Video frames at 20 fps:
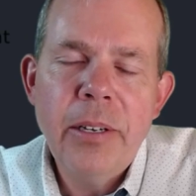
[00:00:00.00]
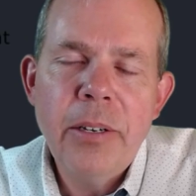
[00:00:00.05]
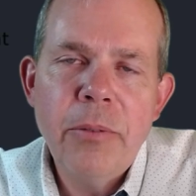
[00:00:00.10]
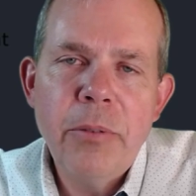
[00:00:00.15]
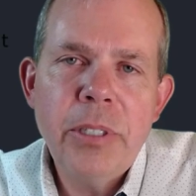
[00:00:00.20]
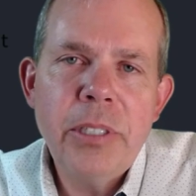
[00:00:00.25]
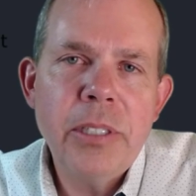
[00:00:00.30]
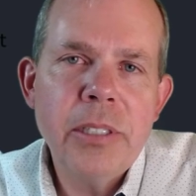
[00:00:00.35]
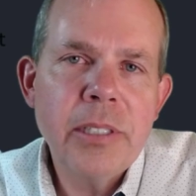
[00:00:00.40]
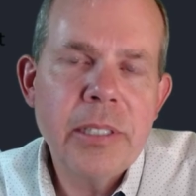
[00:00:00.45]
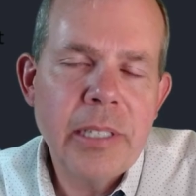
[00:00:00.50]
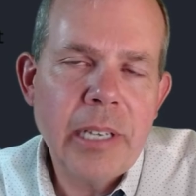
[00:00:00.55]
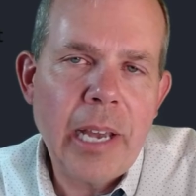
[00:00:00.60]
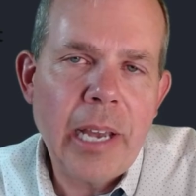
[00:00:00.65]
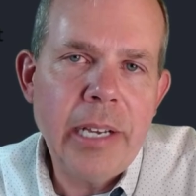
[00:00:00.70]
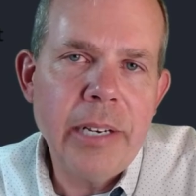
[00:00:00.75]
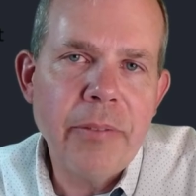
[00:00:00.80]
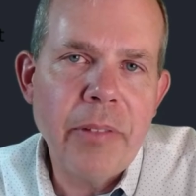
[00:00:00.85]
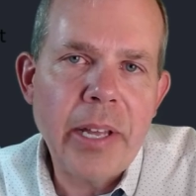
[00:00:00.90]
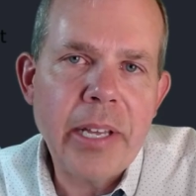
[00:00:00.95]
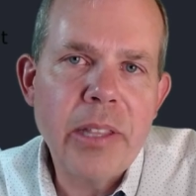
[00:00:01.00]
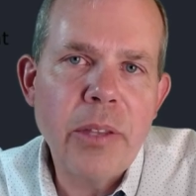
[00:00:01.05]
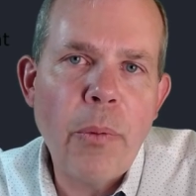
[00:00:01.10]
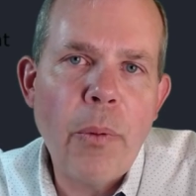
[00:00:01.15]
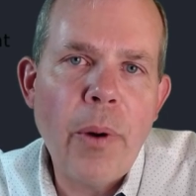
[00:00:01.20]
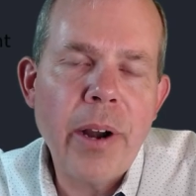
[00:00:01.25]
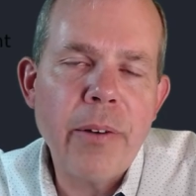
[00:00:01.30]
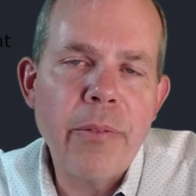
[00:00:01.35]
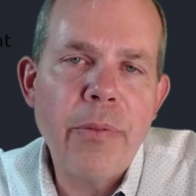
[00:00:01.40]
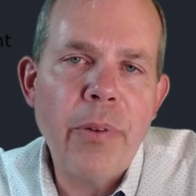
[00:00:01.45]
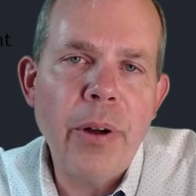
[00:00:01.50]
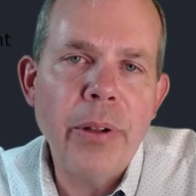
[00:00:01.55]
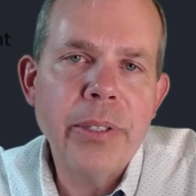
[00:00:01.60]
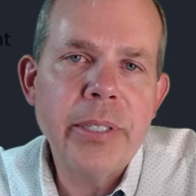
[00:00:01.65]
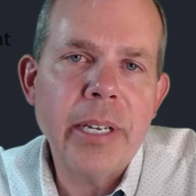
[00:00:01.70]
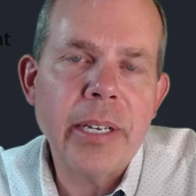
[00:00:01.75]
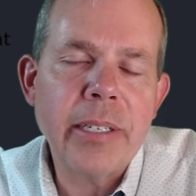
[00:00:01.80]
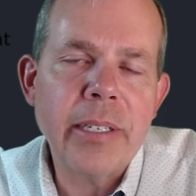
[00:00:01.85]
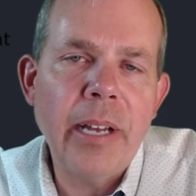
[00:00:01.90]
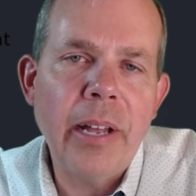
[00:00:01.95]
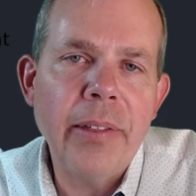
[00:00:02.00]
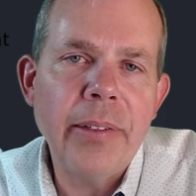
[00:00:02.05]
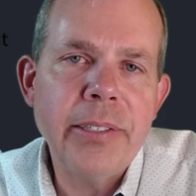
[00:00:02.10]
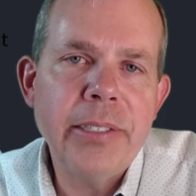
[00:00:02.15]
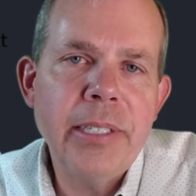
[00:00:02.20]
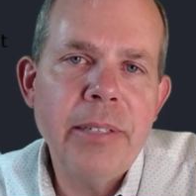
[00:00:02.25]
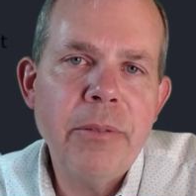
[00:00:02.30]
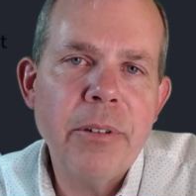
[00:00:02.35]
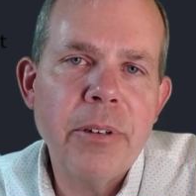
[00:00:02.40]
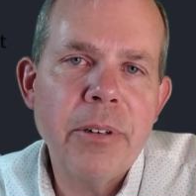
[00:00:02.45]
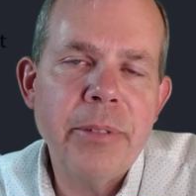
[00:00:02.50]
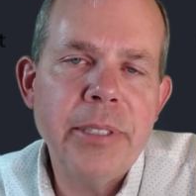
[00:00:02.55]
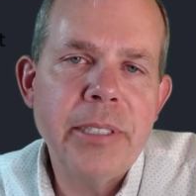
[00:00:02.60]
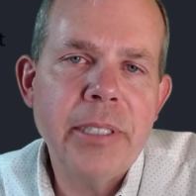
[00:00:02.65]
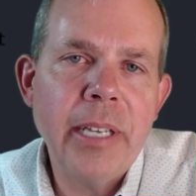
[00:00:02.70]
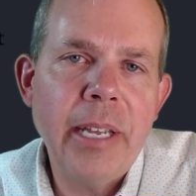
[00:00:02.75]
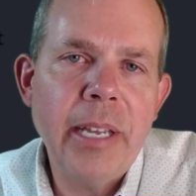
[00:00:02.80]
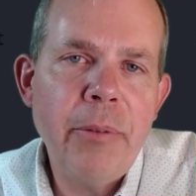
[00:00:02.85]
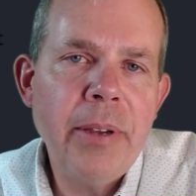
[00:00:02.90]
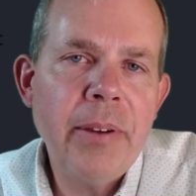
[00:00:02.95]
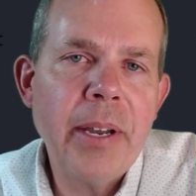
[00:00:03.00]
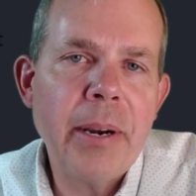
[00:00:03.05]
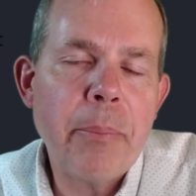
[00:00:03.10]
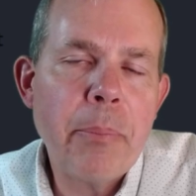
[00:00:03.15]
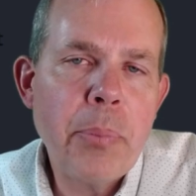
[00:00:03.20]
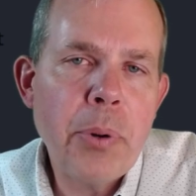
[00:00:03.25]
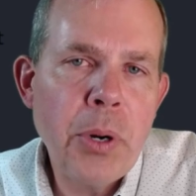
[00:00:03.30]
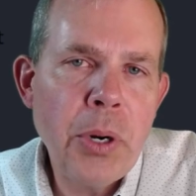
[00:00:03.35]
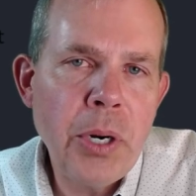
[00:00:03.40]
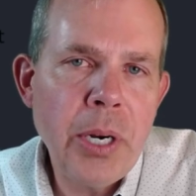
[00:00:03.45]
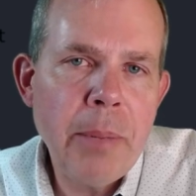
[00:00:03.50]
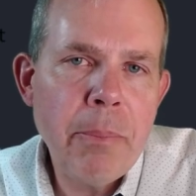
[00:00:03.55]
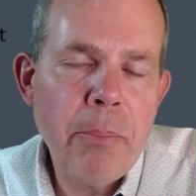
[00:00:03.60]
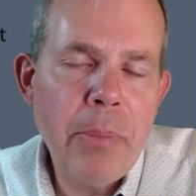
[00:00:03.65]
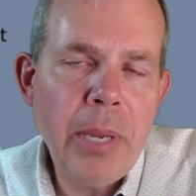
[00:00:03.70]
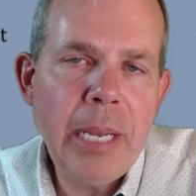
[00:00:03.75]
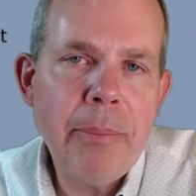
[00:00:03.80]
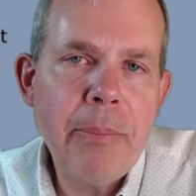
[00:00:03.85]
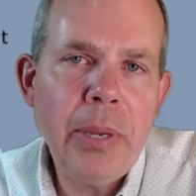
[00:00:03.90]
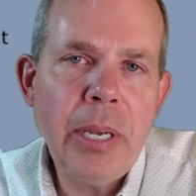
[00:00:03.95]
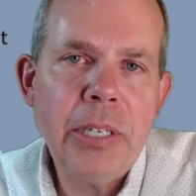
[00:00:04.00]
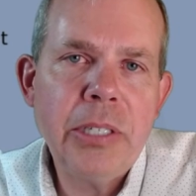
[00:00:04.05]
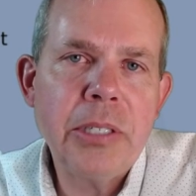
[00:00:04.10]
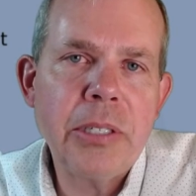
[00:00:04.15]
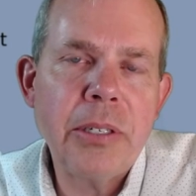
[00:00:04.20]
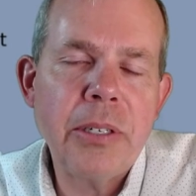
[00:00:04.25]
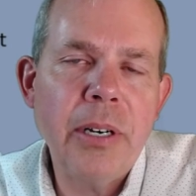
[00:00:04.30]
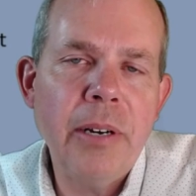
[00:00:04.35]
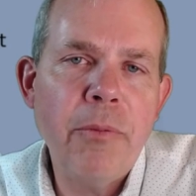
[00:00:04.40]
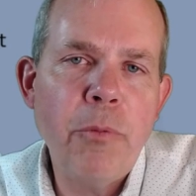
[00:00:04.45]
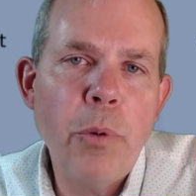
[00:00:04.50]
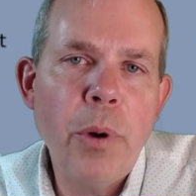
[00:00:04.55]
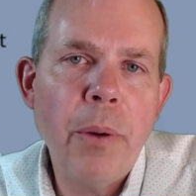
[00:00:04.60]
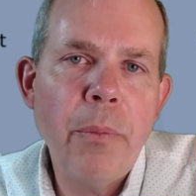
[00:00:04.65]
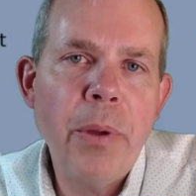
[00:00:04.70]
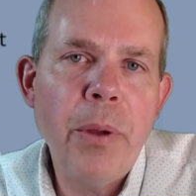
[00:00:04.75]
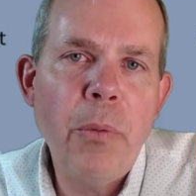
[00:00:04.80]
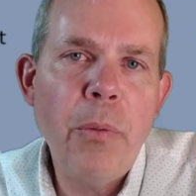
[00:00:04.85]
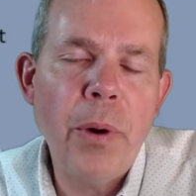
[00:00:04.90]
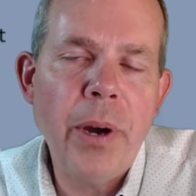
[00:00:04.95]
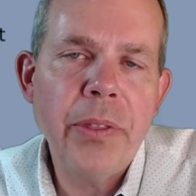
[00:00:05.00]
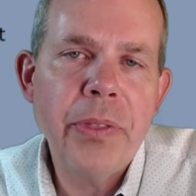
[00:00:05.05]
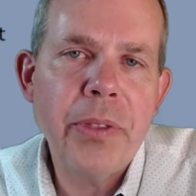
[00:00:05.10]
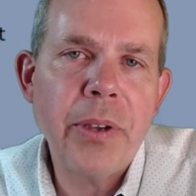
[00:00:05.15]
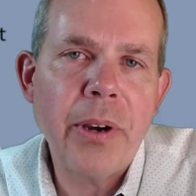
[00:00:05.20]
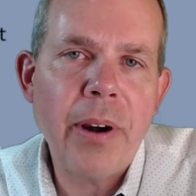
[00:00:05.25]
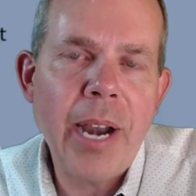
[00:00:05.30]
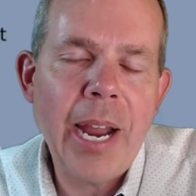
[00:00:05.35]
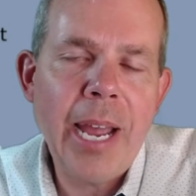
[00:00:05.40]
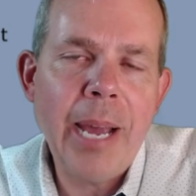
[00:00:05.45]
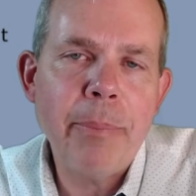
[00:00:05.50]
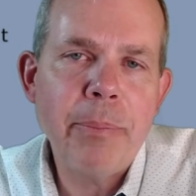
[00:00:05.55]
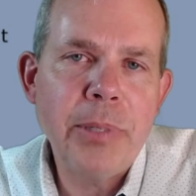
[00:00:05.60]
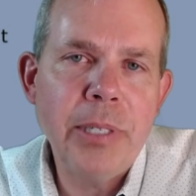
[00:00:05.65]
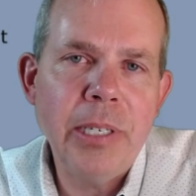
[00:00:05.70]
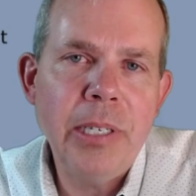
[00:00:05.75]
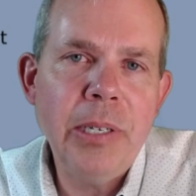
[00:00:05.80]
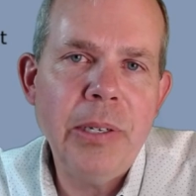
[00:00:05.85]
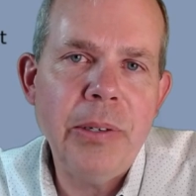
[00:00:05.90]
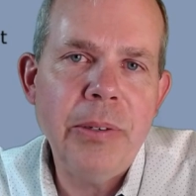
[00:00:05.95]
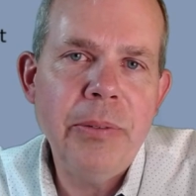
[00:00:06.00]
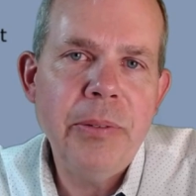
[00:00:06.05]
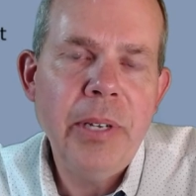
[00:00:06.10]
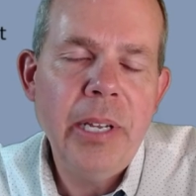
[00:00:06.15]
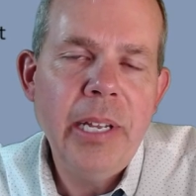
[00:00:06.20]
which is kind of like the waterfall technology, where we say we got a pretty big picture of what we want their app to do.